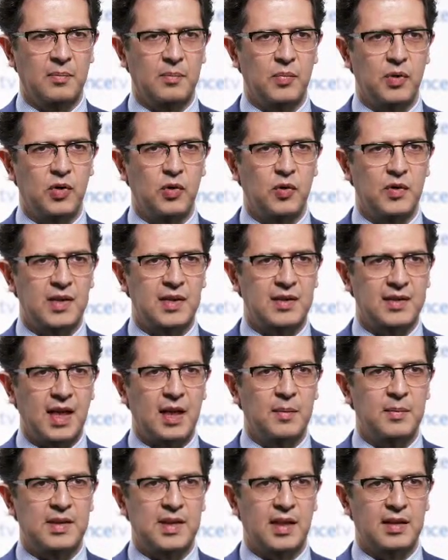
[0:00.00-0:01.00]
produce the
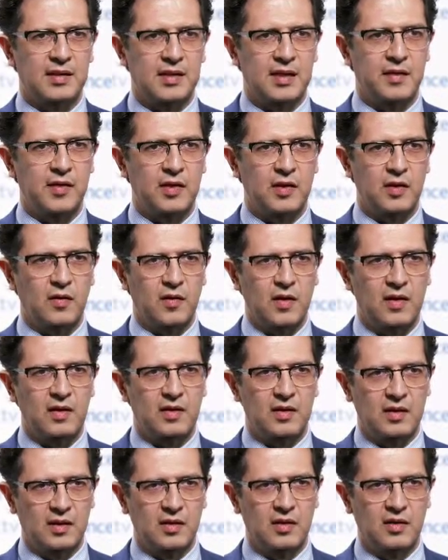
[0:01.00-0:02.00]
same sensitivity of the
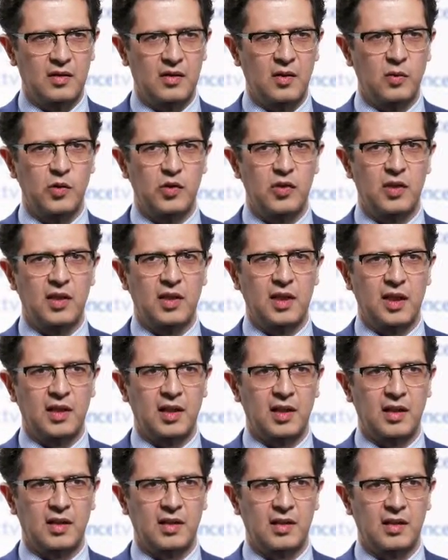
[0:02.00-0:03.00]
original technique.